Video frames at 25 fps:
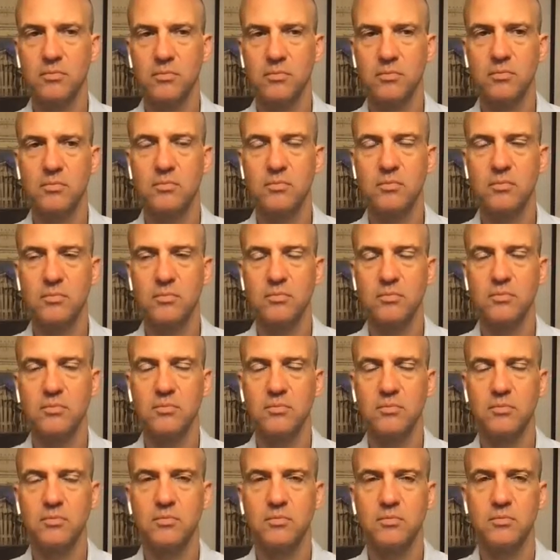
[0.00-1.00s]

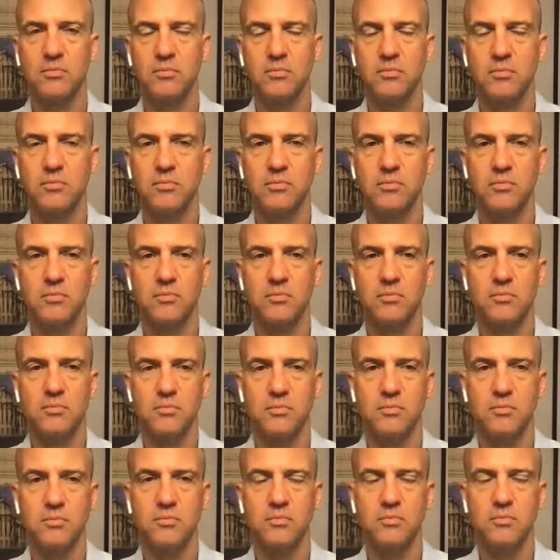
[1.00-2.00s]

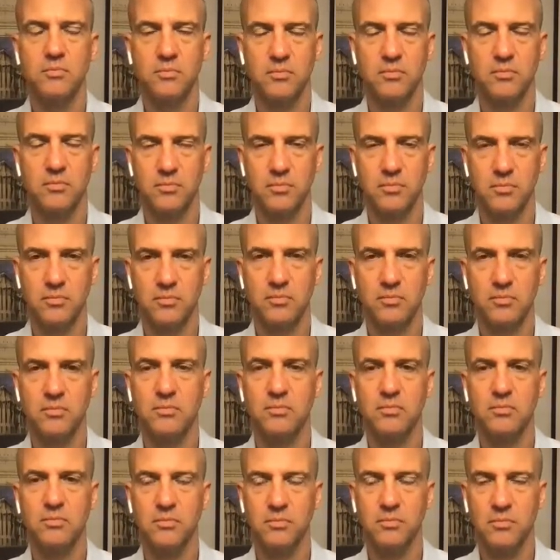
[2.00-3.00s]

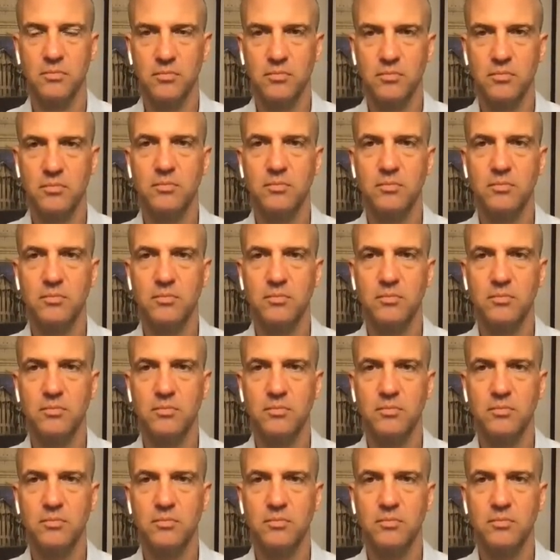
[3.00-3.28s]
This person isn't speaking.